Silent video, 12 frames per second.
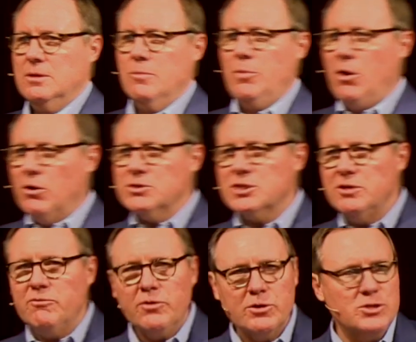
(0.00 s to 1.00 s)
Paul's
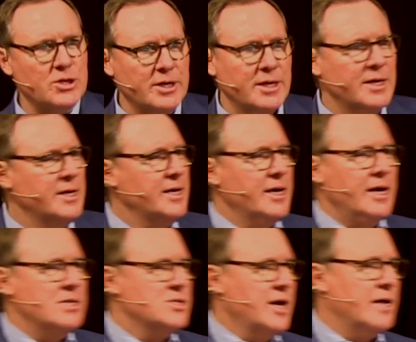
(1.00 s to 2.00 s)
conversion
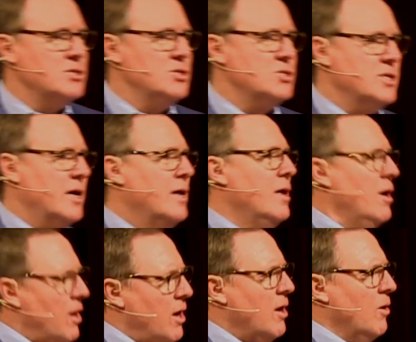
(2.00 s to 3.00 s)
is not just a,
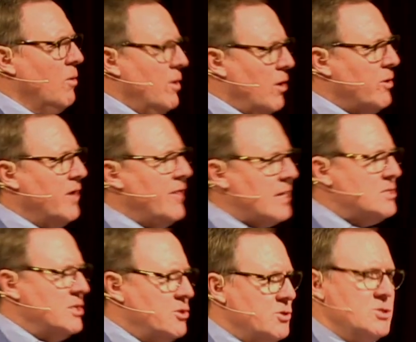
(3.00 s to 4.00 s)
oh, okay, that's
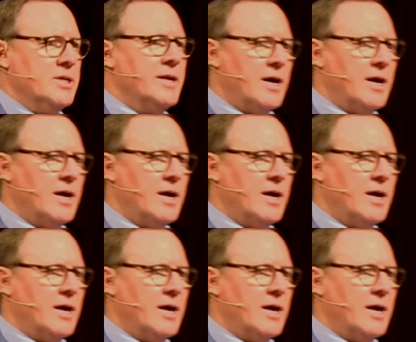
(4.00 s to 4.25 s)
interesting.